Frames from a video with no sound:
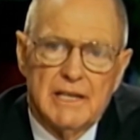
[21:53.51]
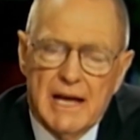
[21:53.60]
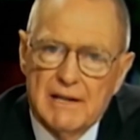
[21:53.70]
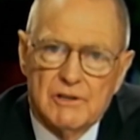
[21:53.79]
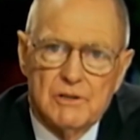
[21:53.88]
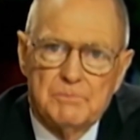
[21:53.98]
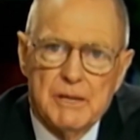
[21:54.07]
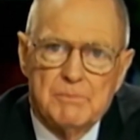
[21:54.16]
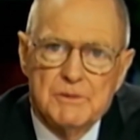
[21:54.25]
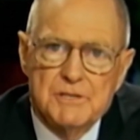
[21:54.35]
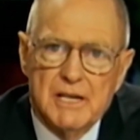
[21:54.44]
And I've heard
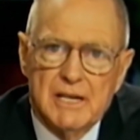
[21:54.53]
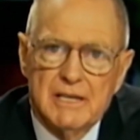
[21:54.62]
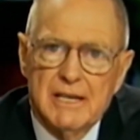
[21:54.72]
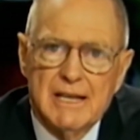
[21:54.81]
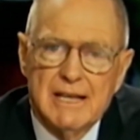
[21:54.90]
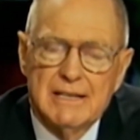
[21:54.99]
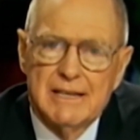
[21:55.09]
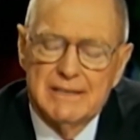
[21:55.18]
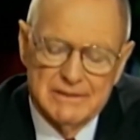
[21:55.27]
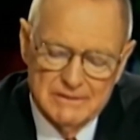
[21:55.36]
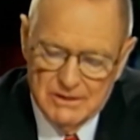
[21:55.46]
people say, and uh,
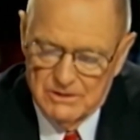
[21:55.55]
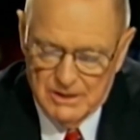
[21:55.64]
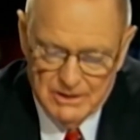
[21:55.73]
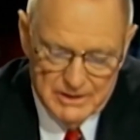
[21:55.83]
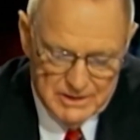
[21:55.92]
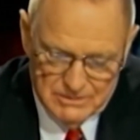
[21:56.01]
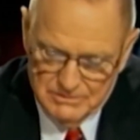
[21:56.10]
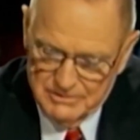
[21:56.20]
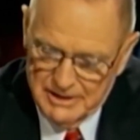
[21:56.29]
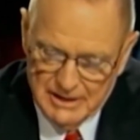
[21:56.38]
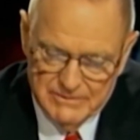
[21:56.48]
you know, heard it
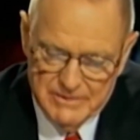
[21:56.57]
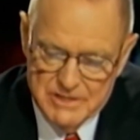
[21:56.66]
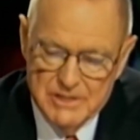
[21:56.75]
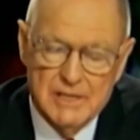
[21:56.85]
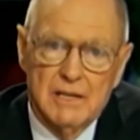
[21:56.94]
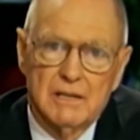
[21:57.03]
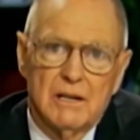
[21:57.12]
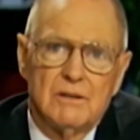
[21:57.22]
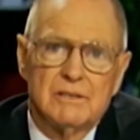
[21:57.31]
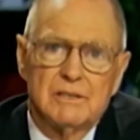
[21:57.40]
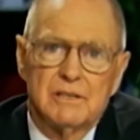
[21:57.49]
on television not
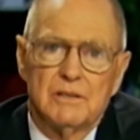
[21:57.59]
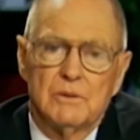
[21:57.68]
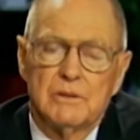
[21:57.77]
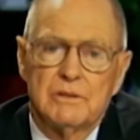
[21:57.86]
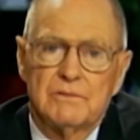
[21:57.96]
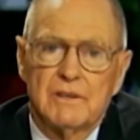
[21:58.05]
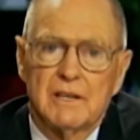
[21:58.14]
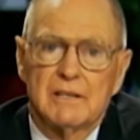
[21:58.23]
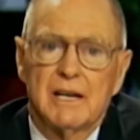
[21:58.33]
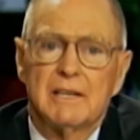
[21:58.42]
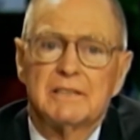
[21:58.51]
long ago, this
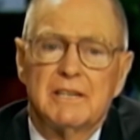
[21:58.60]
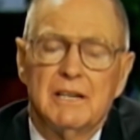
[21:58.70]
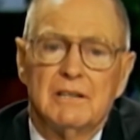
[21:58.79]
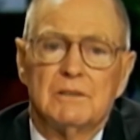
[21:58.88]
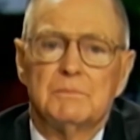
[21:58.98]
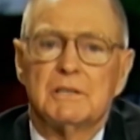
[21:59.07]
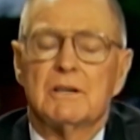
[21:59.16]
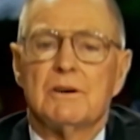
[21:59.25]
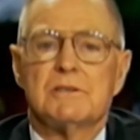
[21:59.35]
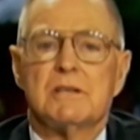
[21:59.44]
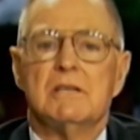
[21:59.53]
fellow got killed
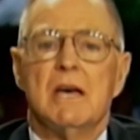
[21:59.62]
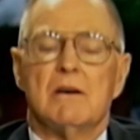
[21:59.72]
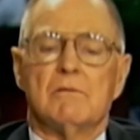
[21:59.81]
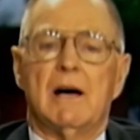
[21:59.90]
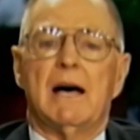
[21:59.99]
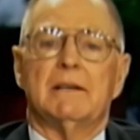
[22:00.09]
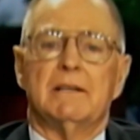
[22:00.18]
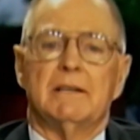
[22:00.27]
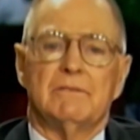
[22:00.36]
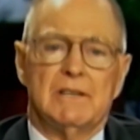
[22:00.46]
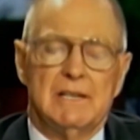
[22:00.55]
because he riding
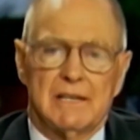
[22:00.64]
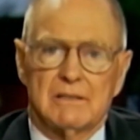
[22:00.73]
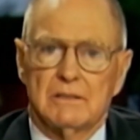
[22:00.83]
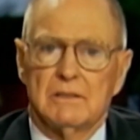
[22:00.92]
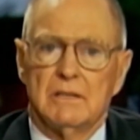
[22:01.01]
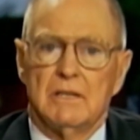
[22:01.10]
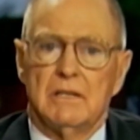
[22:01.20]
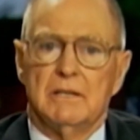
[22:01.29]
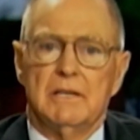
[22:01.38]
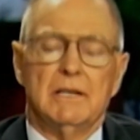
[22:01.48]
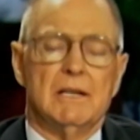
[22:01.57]
in a vehicle,
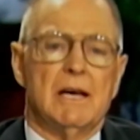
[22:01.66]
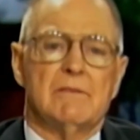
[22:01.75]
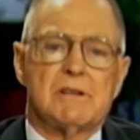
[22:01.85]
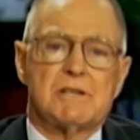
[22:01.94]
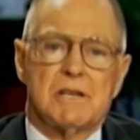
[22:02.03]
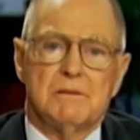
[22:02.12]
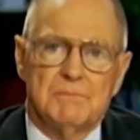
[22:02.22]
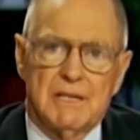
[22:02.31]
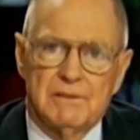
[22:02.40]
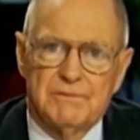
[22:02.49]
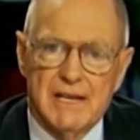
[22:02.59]
didn't have his
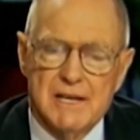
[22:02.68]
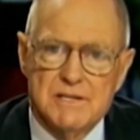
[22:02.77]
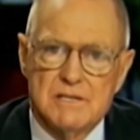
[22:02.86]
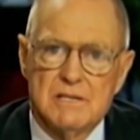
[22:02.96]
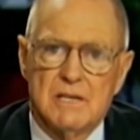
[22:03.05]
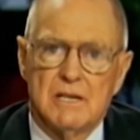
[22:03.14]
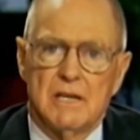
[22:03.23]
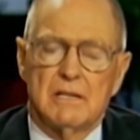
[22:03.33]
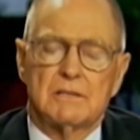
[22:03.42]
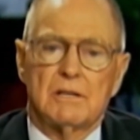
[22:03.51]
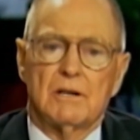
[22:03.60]
seatbelt fastened,
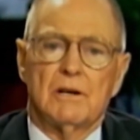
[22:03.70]
it